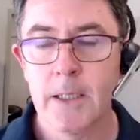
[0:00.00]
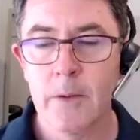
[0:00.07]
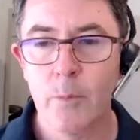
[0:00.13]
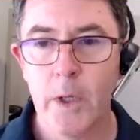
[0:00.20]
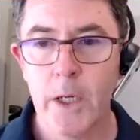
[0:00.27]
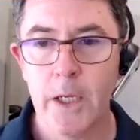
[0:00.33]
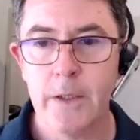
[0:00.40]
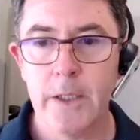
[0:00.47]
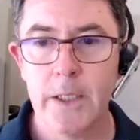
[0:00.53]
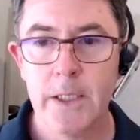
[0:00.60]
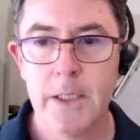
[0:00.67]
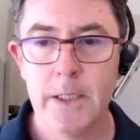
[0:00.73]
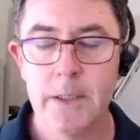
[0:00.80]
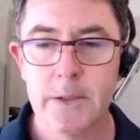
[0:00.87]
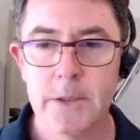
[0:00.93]
where
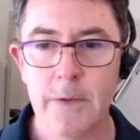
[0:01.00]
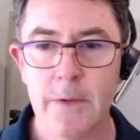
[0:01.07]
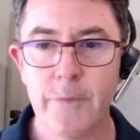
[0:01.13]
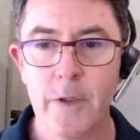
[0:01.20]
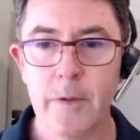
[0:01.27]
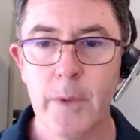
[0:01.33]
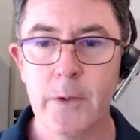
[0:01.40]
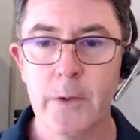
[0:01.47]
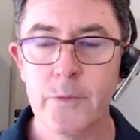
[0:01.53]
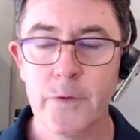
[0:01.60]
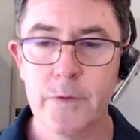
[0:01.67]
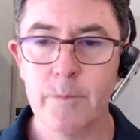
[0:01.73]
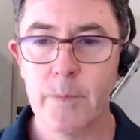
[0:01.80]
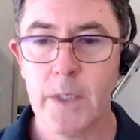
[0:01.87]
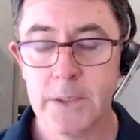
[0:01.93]
the sulfide minerals
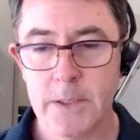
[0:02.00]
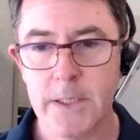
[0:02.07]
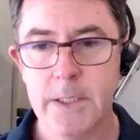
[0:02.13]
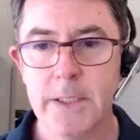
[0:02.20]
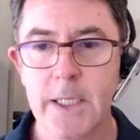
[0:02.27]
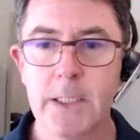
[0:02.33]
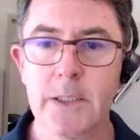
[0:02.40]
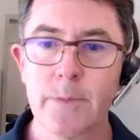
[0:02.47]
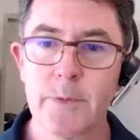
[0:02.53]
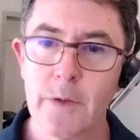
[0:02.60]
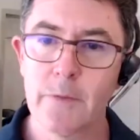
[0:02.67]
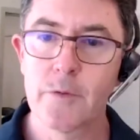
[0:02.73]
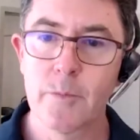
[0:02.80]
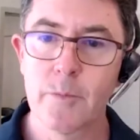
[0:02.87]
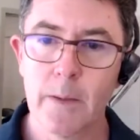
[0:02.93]
basically attach
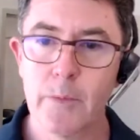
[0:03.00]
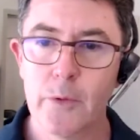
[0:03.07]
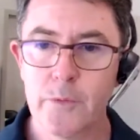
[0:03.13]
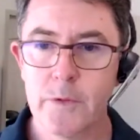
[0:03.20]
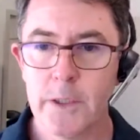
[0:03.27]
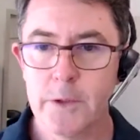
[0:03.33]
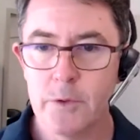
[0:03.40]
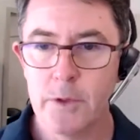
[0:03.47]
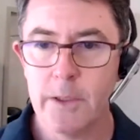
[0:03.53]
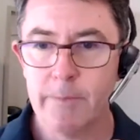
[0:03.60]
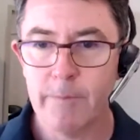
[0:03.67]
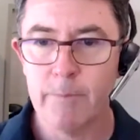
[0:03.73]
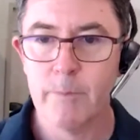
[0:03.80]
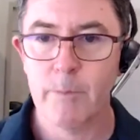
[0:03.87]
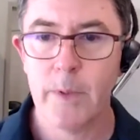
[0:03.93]
themselves to bubbles and literally
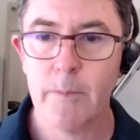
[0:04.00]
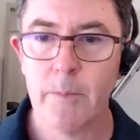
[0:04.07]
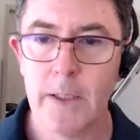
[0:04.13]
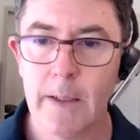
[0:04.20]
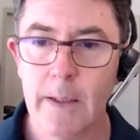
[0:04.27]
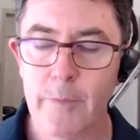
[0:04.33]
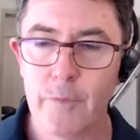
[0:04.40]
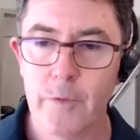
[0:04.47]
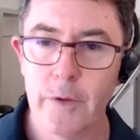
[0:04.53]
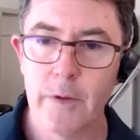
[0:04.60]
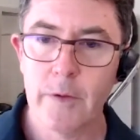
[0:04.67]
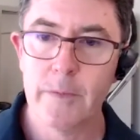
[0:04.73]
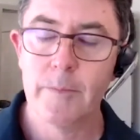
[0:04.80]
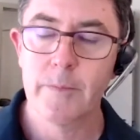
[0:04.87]
bubble up through the